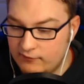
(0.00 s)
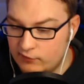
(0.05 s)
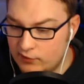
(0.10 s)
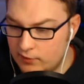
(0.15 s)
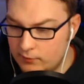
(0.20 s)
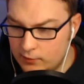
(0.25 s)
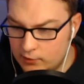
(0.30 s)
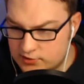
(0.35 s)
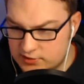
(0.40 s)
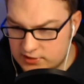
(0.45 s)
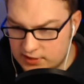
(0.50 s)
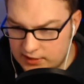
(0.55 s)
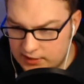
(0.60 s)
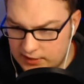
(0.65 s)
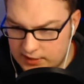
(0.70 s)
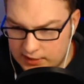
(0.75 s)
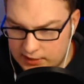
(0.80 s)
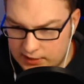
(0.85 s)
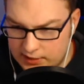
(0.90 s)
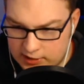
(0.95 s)
even their most
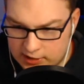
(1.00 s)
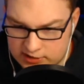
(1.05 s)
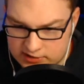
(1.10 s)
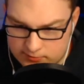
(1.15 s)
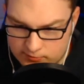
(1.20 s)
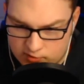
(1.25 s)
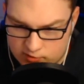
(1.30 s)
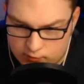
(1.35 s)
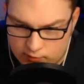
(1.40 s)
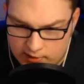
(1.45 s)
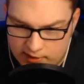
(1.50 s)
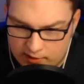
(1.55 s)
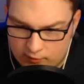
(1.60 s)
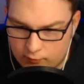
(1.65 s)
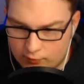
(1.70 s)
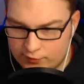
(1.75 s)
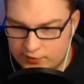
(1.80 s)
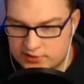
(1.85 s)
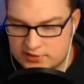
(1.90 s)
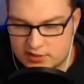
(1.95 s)
dedicated customers were
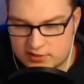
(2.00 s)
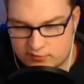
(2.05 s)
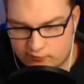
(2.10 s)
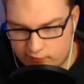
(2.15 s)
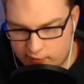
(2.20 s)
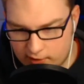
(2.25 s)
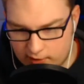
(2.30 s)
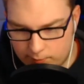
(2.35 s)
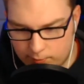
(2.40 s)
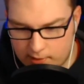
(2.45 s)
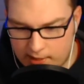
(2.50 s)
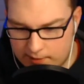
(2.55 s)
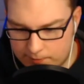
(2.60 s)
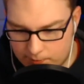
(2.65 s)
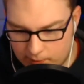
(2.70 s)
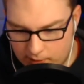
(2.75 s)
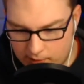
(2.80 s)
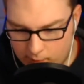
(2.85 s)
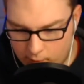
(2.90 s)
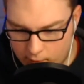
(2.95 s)
like, "Well, this doesn't feel like
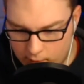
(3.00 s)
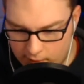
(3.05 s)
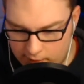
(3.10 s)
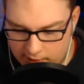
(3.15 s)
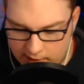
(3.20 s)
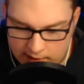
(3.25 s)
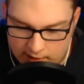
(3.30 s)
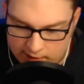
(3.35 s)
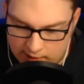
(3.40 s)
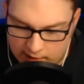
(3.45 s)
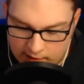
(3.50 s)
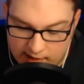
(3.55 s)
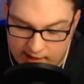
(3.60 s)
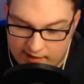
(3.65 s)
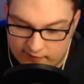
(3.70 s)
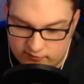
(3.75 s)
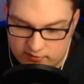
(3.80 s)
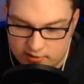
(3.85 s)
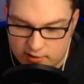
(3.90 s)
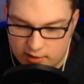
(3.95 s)
BlackBerry anymore," and they
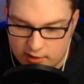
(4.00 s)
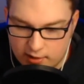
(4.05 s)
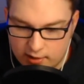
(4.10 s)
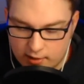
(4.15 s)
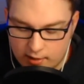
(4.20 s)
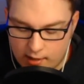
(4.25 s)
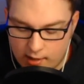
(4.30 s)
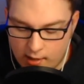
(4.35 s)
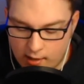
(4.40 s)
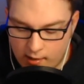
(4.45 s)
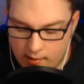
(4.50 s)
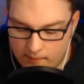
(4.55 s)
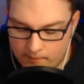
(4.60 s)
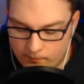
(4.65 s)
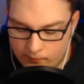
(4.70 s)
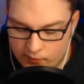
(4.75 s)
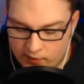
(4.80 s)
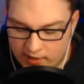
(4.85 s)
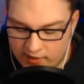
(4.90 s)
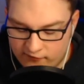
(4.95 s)
left.
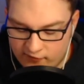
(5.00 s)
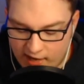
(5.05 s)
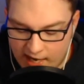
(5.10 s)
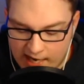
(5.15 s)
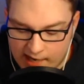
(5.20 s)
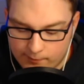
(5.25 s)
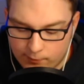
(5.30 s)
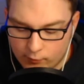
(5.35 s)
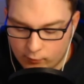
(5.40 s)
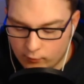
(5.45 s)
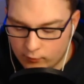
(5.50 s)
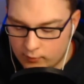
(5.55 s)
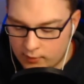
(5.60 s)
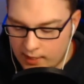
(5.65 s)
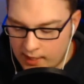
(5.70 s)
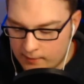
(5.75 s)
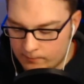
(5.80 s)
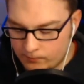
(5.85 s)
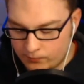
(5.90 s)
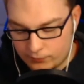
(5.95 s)
If Apple
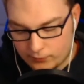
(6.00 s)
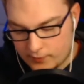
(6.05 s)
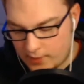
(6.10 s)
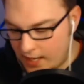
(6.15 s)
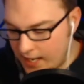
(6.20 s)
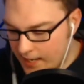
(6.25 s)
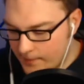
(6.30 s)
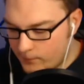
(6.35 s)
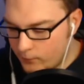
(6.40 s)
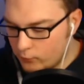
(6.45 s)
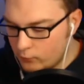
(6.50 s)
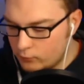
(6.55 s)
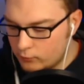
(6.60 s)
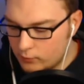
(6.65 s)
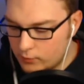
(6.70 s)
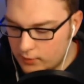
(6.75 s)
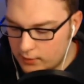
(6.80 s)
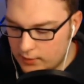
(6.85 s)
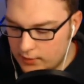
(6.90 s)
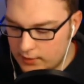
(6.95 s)

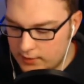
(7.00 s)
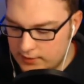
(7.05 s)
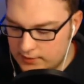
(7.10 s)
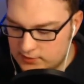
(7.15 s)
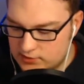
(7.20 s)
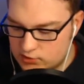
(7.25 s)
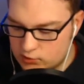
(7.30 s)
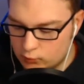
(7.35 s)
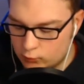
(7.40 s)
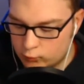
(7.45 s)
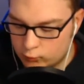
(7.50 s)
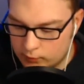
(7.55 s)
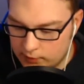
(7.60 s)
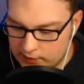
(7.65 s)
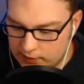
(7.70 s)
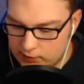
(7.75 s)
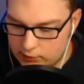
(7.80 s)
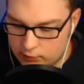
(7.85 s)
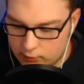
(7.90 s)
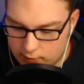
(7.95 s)
is
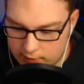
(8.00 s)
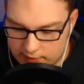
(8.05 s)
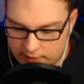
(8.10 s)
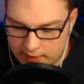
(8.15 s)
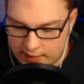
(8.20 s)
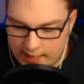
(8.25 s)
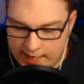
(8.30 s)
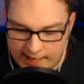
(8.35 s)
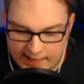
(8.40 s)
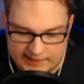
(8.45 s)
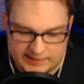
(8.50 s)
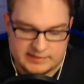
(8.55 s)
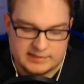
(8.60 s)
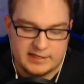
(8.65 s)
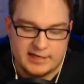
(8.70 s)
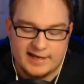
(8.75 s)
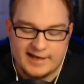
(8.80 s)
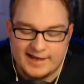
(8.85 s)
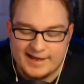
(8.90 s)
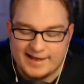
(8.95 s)
really good at